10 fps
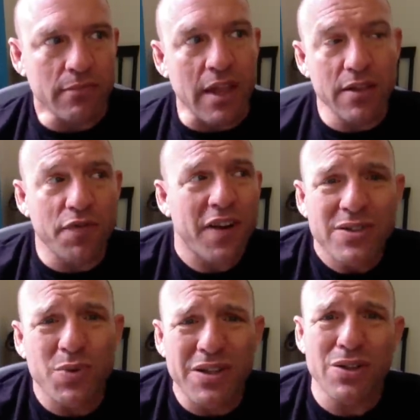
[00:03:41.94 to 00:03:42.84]
And the
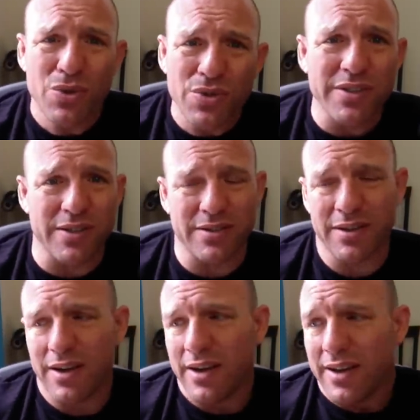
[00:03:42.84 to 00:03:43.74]
fights when he loses,
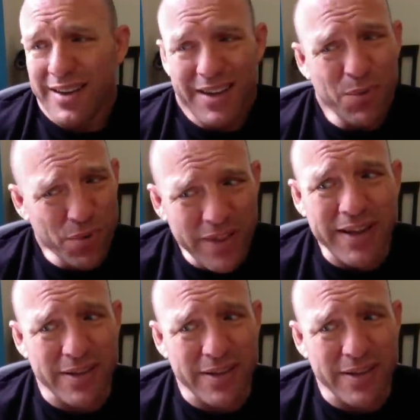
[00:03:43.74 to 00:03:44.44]
he really